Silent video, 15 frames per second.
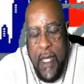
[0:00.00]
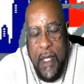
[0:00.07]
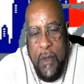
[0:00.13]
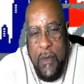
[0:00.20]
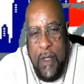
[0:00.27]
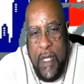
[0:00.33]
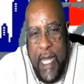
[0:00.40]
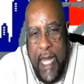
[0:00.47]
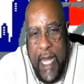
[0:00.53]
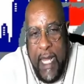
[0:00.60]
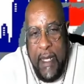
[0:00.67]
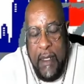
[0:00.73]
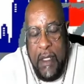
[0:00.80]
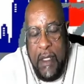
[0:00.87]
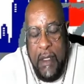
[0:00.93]
can't
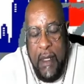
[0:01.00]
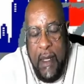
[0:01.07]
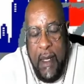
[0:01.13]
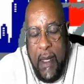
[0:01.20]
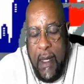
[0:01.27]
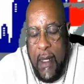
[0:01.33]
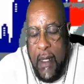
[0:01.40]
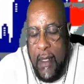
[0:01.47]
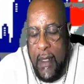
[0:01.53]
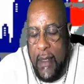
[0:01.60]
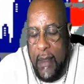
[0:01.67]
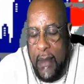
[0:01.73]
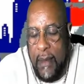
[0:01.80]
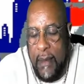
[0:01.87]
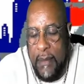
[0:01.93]

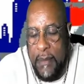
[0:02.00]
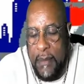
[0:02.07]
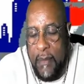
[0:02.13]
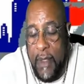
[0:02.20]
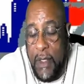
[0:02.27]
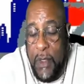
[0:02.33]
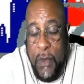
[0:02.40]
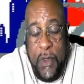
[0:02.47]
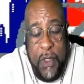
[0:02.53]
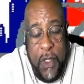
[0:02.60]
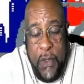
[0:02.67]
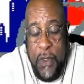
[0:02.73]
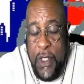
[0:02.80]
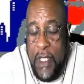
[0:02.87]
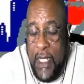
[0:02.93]
uh, do certain
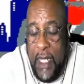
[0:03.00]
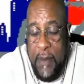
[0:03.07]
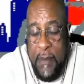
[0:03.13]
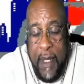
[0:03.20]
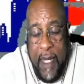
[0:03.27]
shit, man.